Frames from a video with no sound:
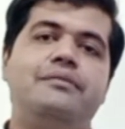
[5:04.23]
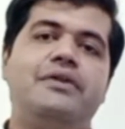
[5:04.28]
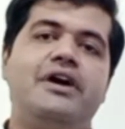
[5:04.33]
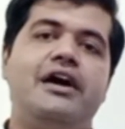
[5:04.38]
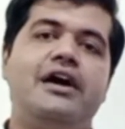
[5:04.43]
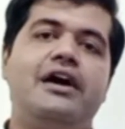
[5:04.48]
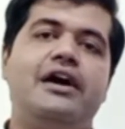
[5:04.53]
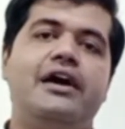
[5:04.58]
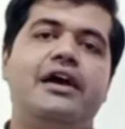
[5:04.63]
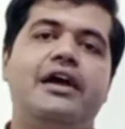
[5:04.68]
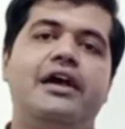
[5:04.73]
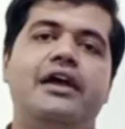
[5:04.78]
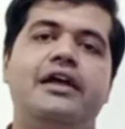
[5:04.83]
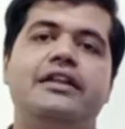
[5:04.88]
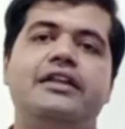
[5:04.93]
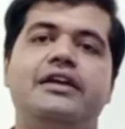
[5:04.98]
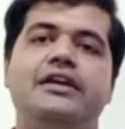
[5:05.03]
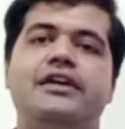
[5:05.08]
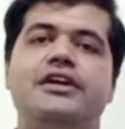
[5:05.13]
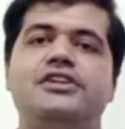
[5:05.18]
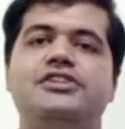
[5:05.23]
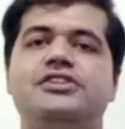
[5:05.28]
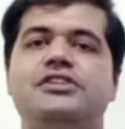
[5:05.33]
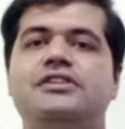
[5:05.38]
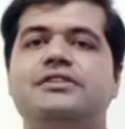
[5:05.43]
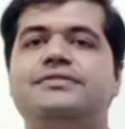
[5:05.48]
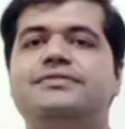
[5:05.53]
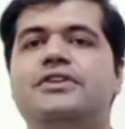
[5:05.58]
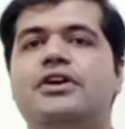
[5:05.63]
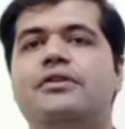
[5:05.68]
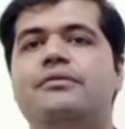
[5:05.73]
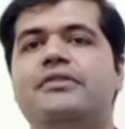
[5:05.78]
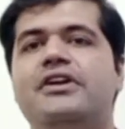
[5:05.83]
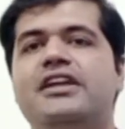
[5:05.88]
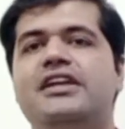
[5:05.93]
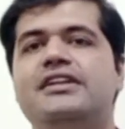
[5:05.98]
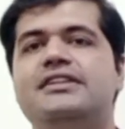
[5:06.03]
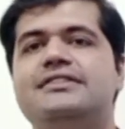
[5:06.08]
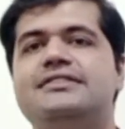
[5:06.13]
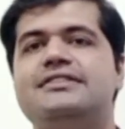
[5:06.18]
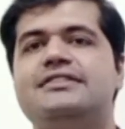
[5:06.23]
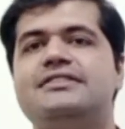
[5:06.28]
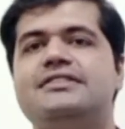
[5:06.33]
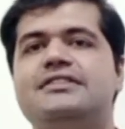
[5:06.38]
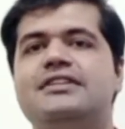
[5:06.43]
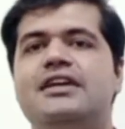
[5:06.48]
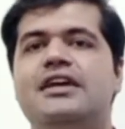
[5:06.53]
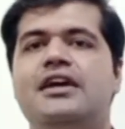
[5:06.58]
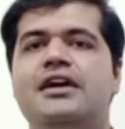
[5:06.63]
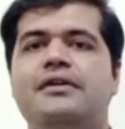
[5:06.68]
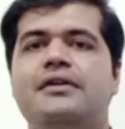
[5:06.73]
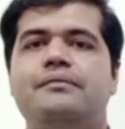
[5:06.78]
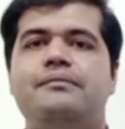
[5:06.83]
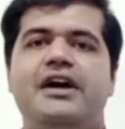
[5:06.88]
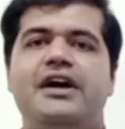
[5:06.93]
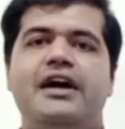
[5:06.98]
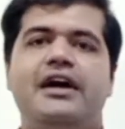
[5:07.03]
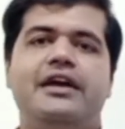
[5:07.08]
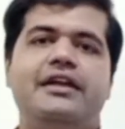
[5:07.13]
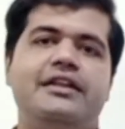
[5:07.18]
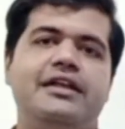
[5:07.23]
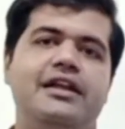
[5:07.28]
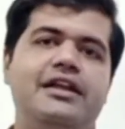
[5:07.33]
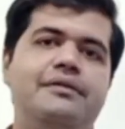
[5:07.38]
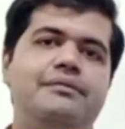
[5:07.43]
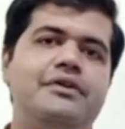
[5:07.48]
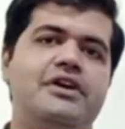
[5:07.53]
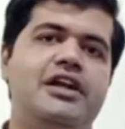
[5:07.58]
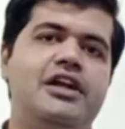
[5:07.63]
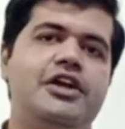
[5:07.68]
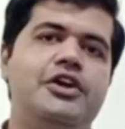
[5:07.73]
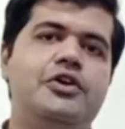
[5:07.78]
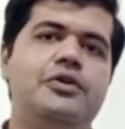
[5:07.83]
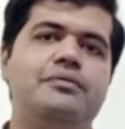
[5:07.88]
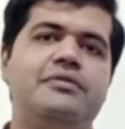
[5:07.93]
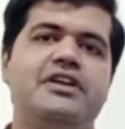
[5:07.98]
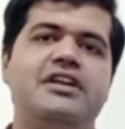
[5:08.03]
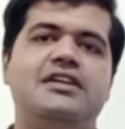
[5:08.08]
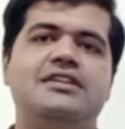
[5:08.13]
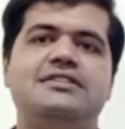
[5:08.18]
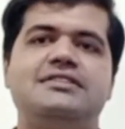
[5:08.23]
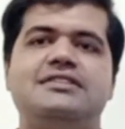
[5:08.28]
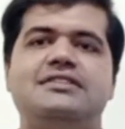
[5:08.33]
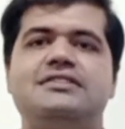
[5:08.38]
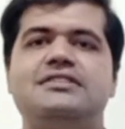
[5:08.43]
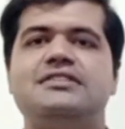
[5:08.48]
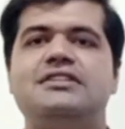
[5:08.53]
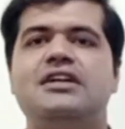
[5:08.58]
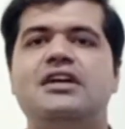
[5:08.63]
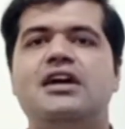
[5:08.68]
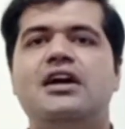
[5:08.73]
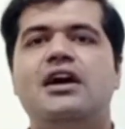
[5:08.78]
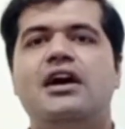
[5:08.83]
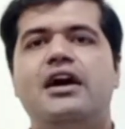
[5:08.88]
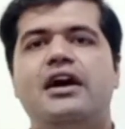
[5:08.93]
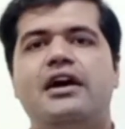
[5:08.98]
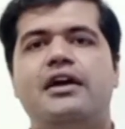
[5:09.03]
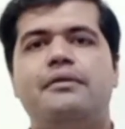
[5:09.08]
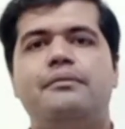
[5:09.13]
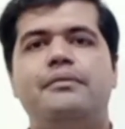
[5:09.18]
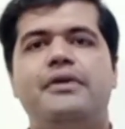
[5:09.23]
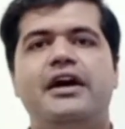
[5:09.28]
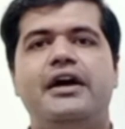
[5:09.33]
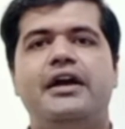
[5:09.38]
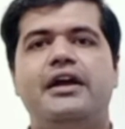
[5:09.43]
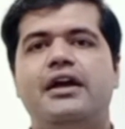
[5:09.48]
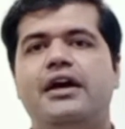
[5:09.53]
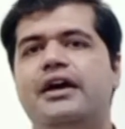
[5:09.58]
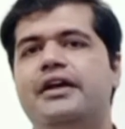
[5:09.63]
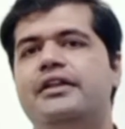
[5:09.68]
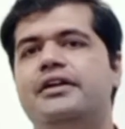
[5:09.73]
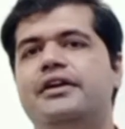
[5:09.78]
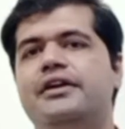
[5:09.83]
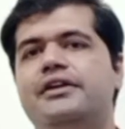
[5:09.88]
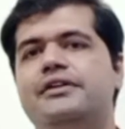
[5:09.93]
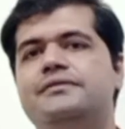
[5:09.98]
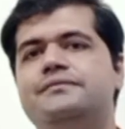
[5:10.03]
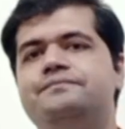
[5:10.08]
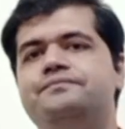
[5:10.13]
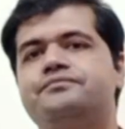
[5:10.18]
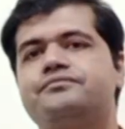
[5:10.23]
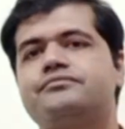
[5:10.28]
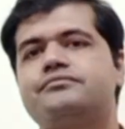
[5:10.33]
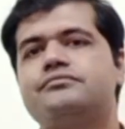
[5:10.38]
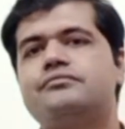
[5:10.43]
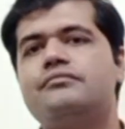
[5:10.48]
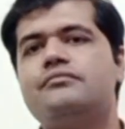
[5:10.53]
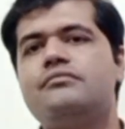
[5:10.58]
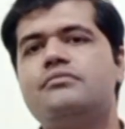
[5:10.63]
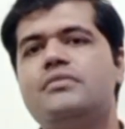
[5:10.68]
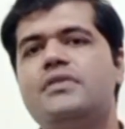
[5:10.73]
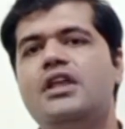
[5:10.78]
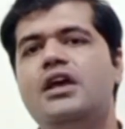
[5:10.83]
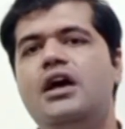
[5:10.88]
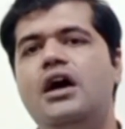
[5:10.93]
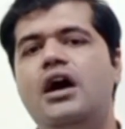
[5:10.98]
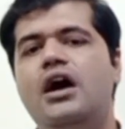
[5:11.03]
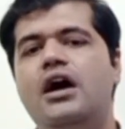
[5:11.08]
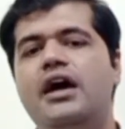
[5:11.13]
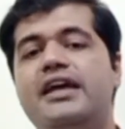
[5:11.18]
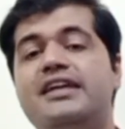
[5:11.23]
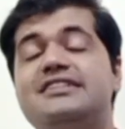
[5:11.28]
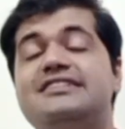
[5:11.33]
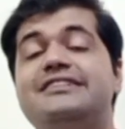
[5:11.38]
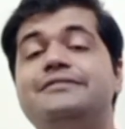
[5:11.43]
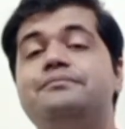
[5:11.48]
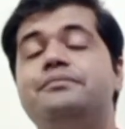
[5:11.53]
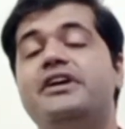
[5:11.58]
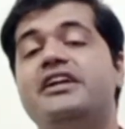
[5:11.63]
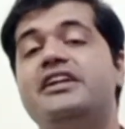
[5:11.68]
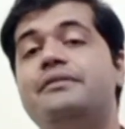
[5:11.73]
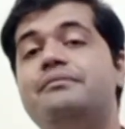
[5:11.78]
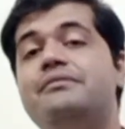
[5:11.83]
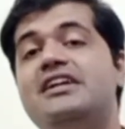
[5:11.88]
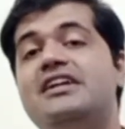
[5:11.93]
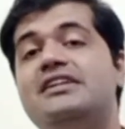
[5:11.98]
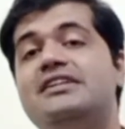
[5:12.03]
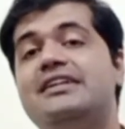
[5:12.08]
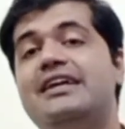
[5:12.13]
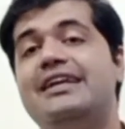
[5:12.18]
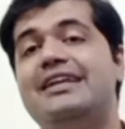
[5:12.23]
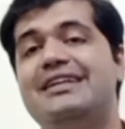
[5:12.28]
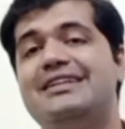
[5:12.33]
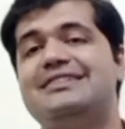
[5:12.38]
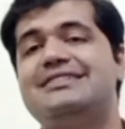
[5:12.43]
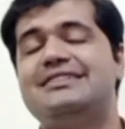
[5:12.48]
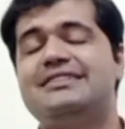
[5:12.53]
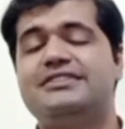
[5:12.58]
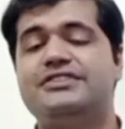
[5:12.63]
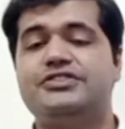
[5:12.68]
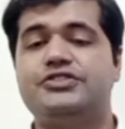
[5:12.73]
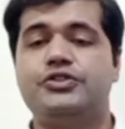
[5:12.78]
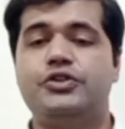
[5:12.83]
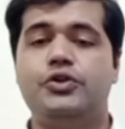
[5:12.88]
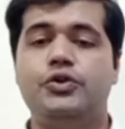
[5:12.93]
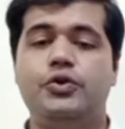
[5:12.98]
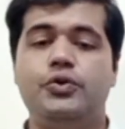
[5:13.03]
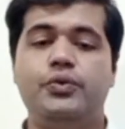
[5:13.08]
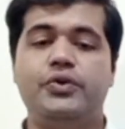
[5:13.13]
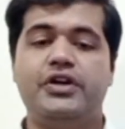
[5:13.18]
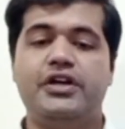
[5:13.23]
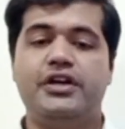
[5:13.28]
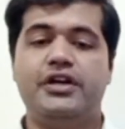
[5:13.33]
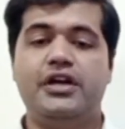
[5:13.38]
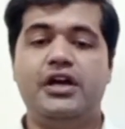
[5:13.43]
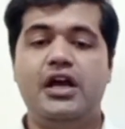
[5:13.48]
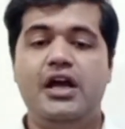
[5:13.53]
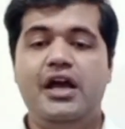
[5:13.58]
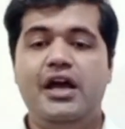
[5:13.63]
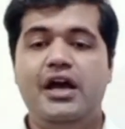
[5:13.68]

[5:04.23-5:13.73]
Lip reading: by the Russian formalists, by the liberal humanists, or by other experimentalists who were